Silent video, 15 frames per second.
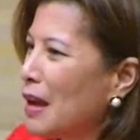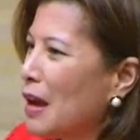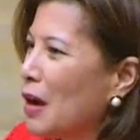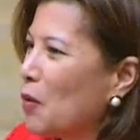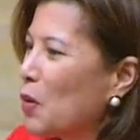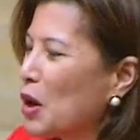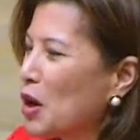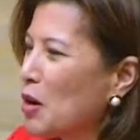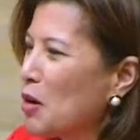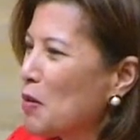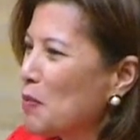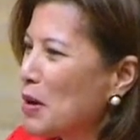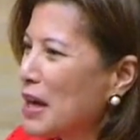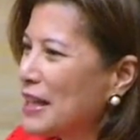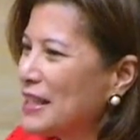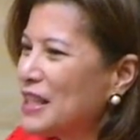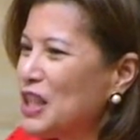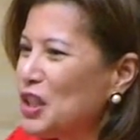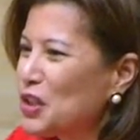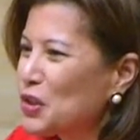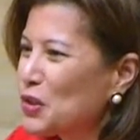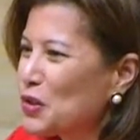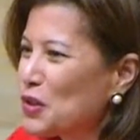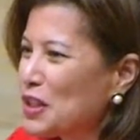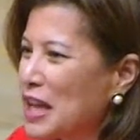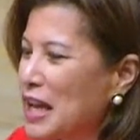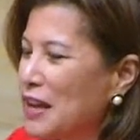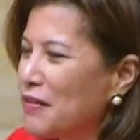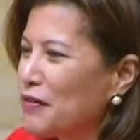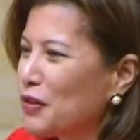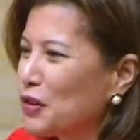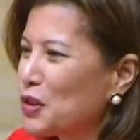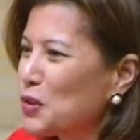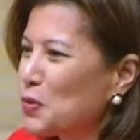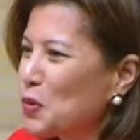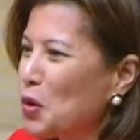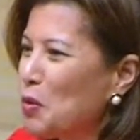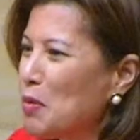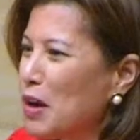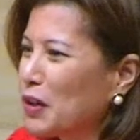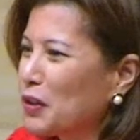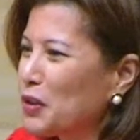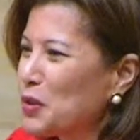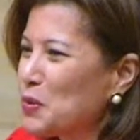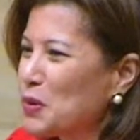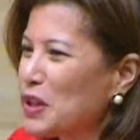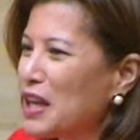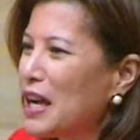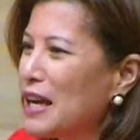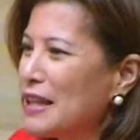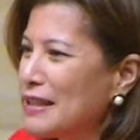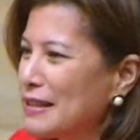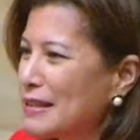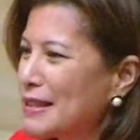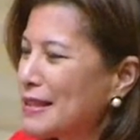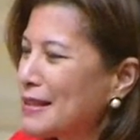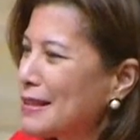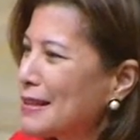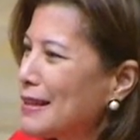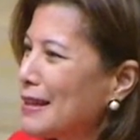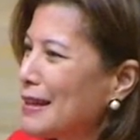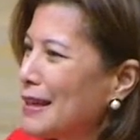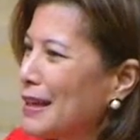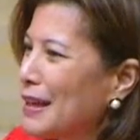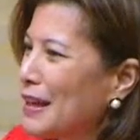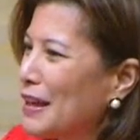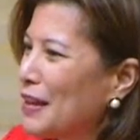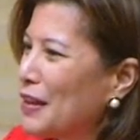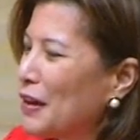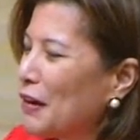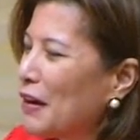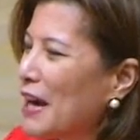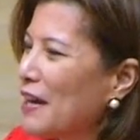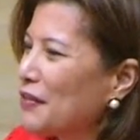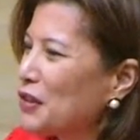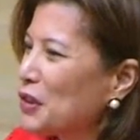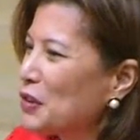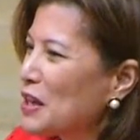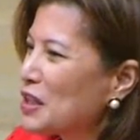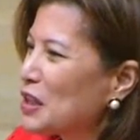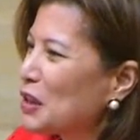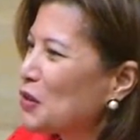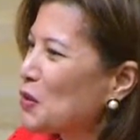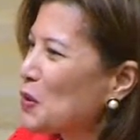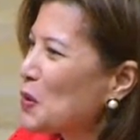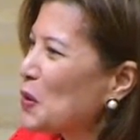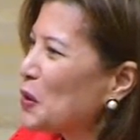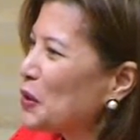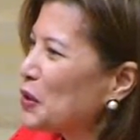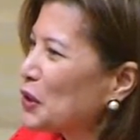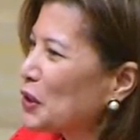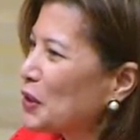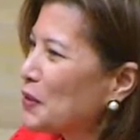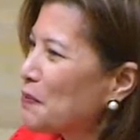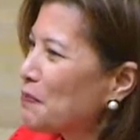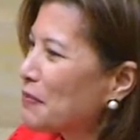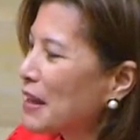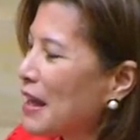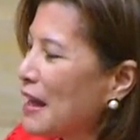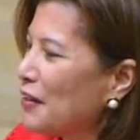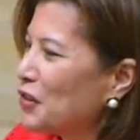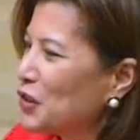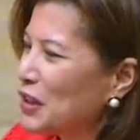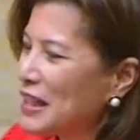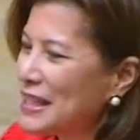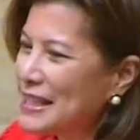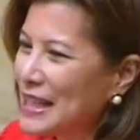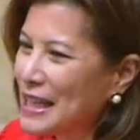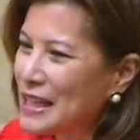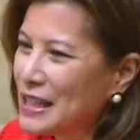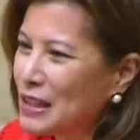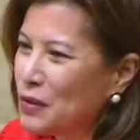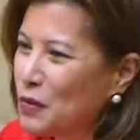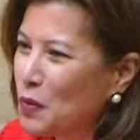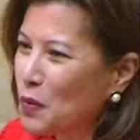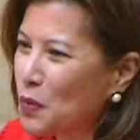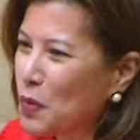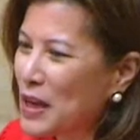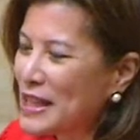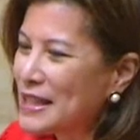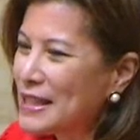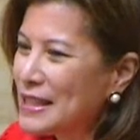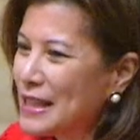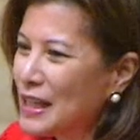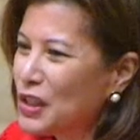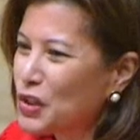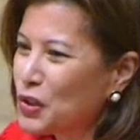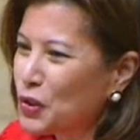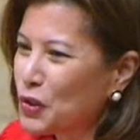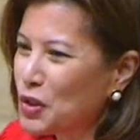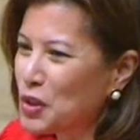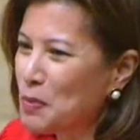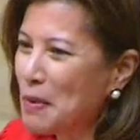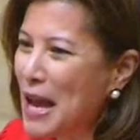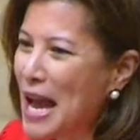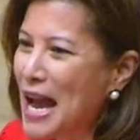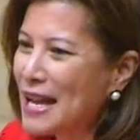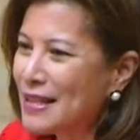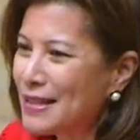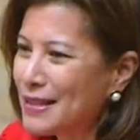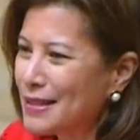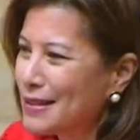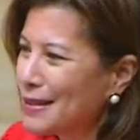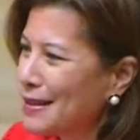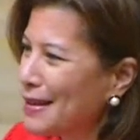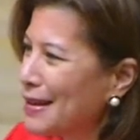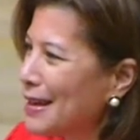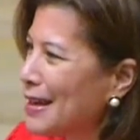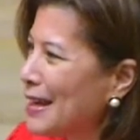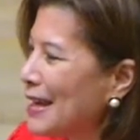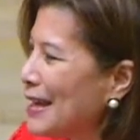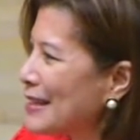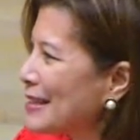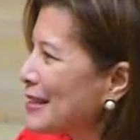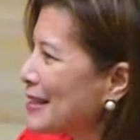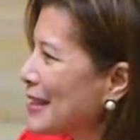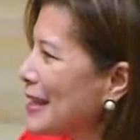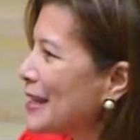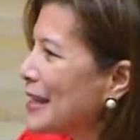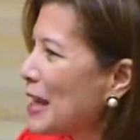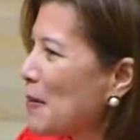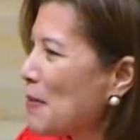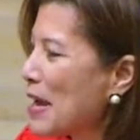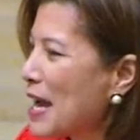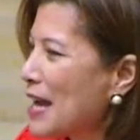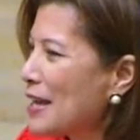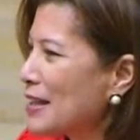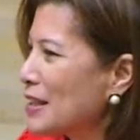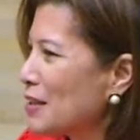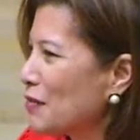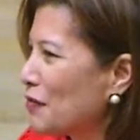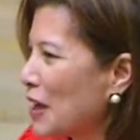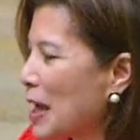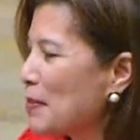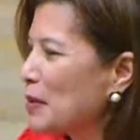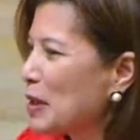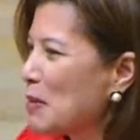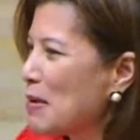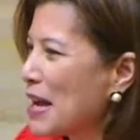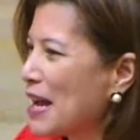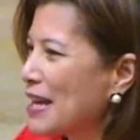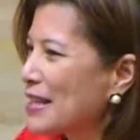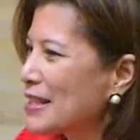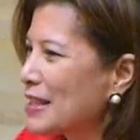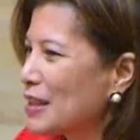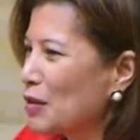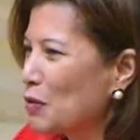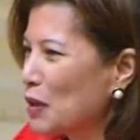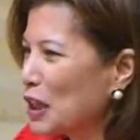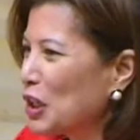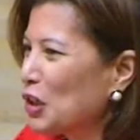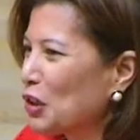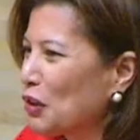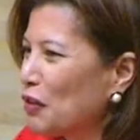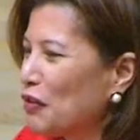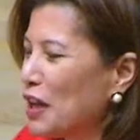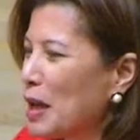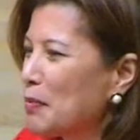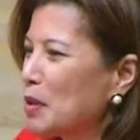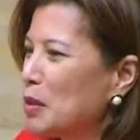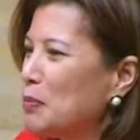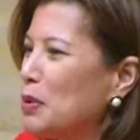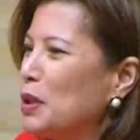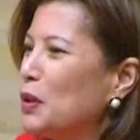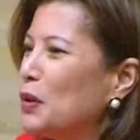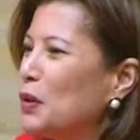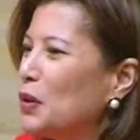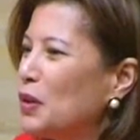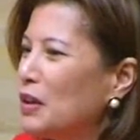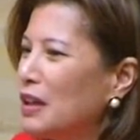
where my teachers and first role models were nuns. Thereafter, as I grew older, after I attended Wednesday church mass and Sunday mass, family mass in the regular family pew,